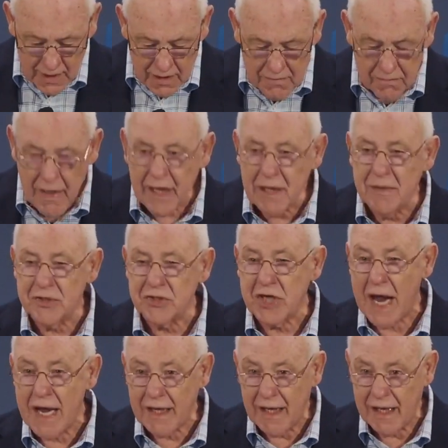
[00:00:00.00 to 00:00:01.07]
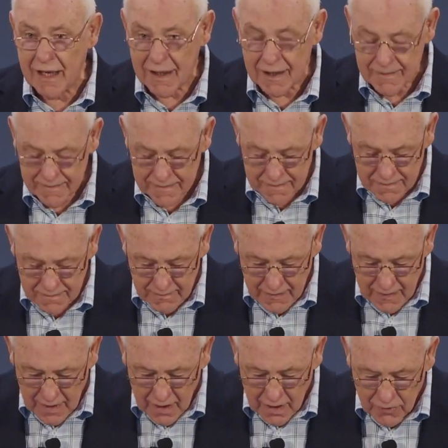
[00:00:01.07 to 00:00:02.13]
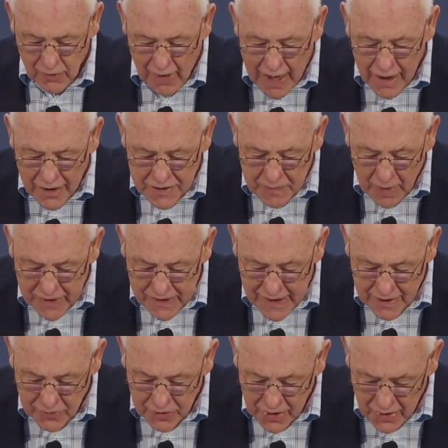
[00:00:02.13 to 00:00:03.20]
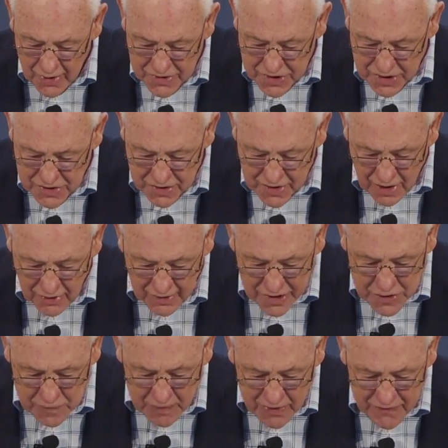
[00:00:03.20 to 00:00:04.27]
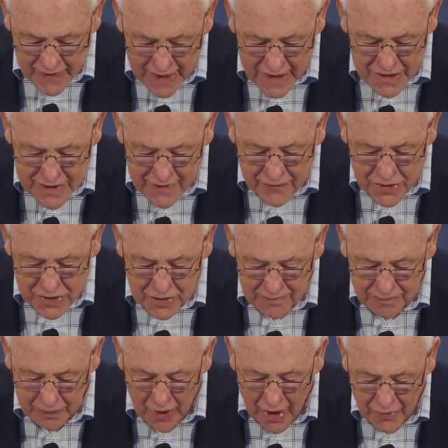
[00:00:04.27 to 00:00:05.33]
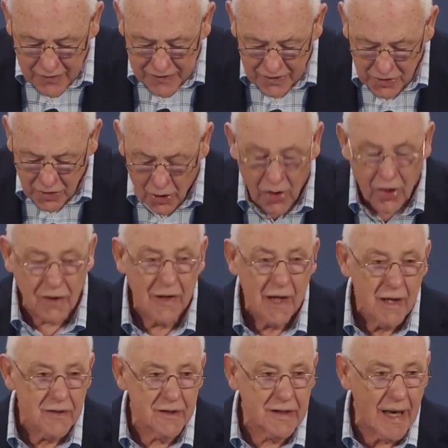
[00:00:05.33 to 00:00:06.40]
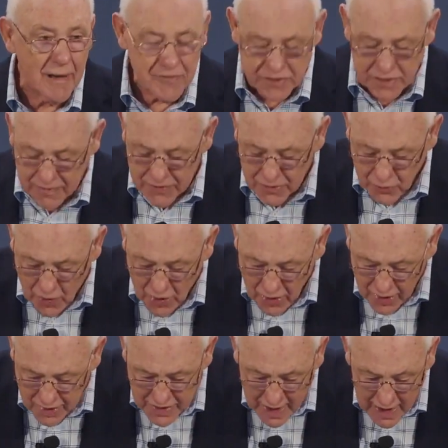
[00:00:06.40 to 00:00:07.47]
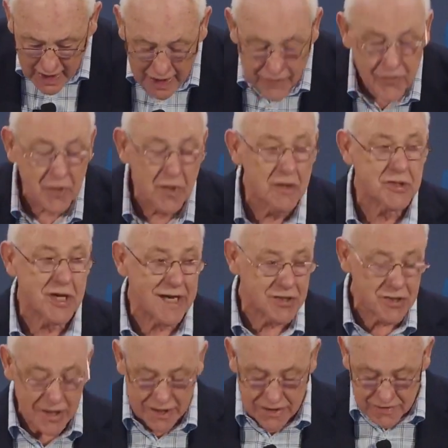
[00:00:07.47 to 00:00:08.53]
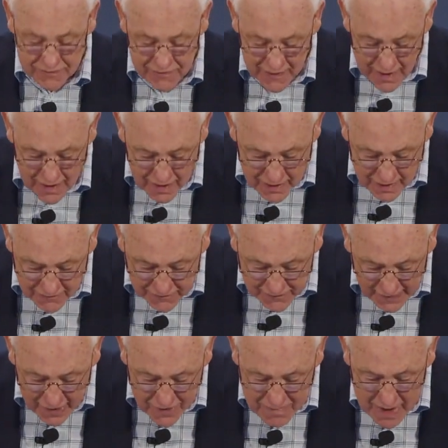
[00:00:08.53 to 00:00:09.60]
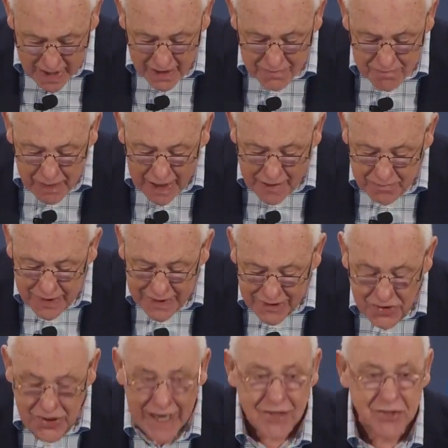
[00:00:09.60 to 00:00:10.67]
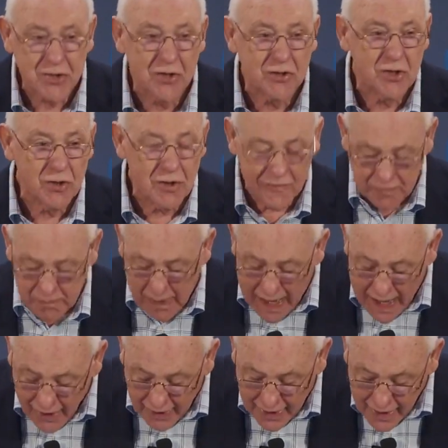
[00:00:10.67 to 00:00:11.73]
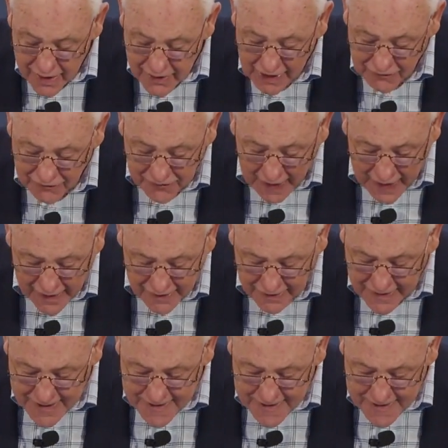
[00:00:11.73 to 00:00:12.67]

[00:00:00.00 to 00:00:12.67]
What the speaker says: Many mistake here. Aroused by the inward urgings of the Holy Spirit, they endeavor to comply with the call that comes from the Word and the necessities of their fellow men, but being destitute of power, they fail.